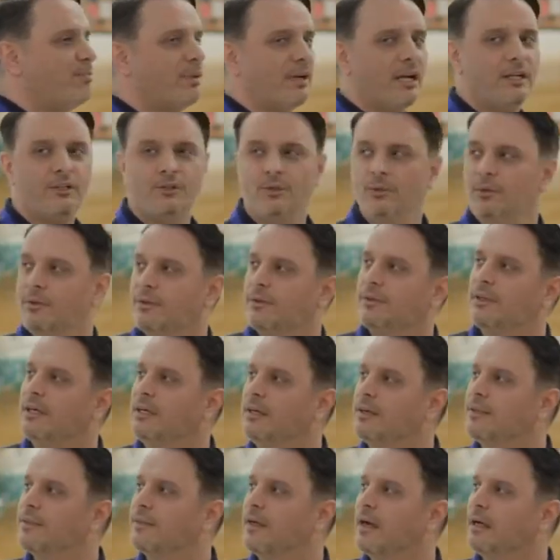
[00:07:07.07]
But I do
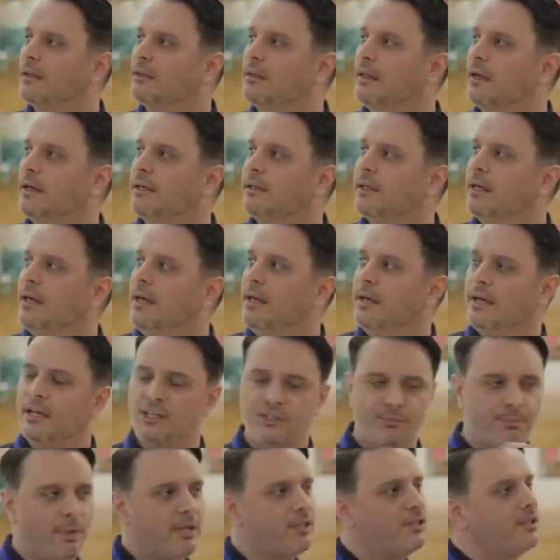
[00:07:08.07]
think that, like,
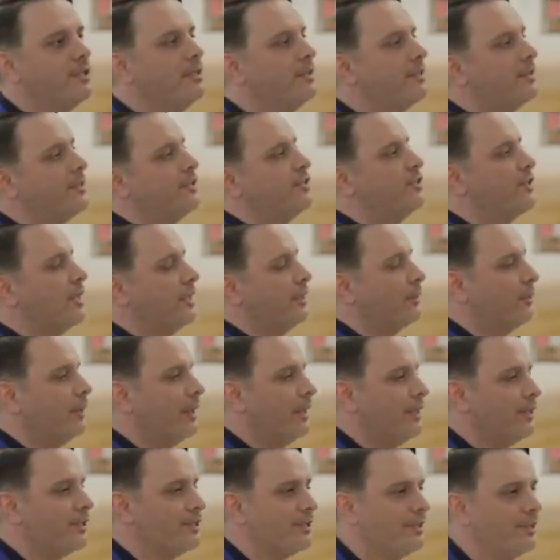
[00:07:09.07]
especially this
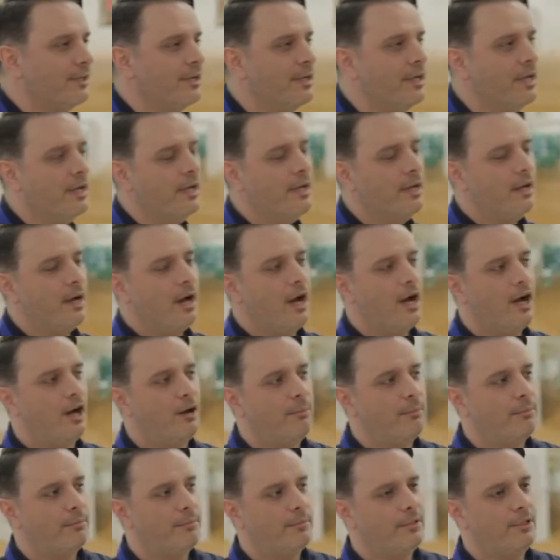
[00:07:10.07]
generation,
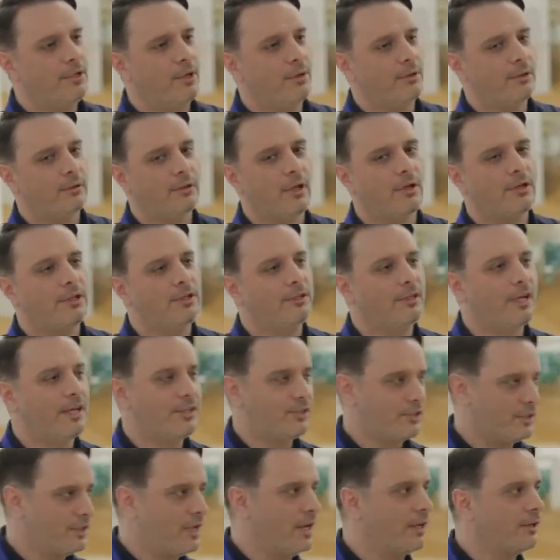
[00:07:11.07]
you know, a lot of you
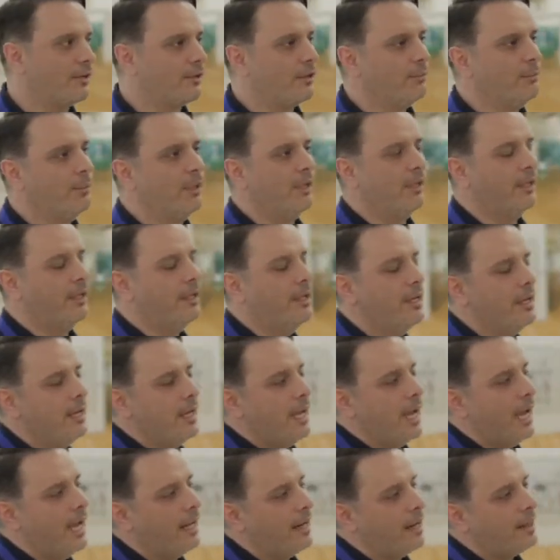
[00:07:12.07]
guys are younger than me,
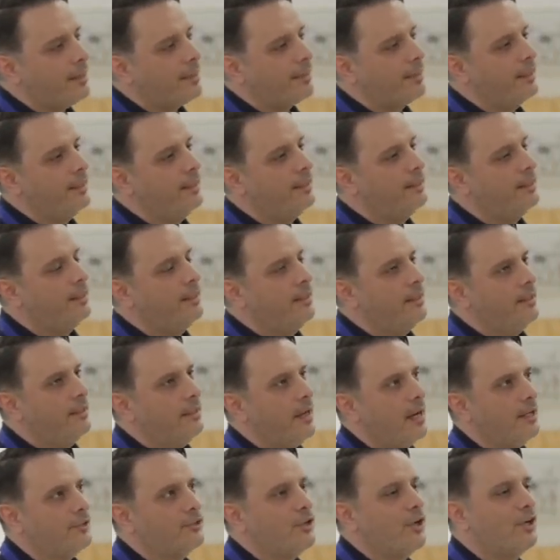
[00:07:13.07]
and I think
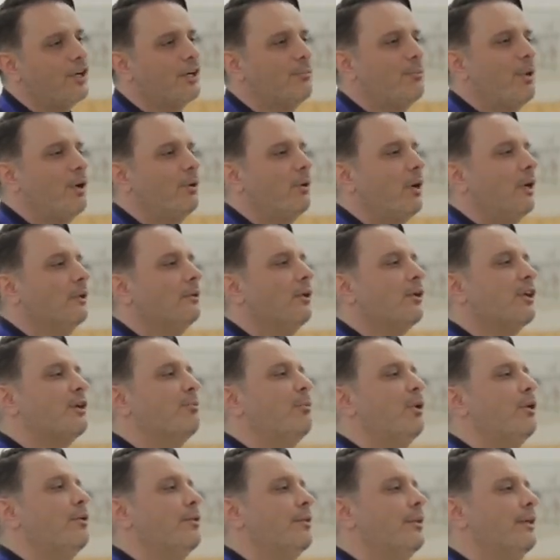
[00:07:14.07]
I talk a lot
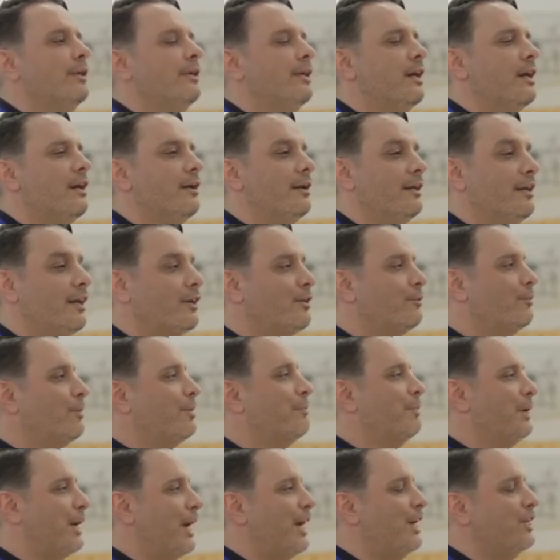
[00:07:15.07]
about the, and I don't
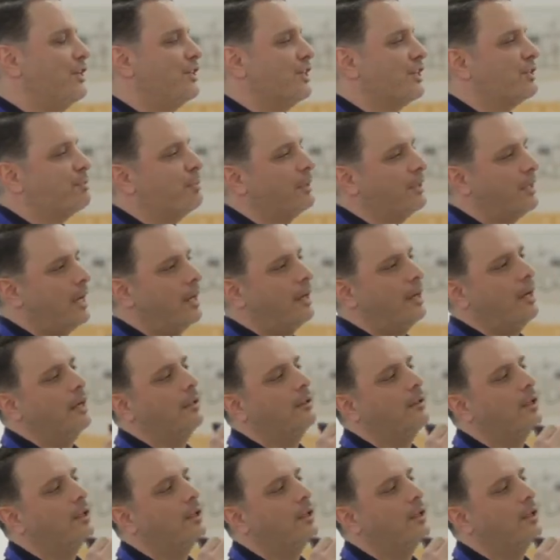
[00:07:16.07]
want to be ageist, but a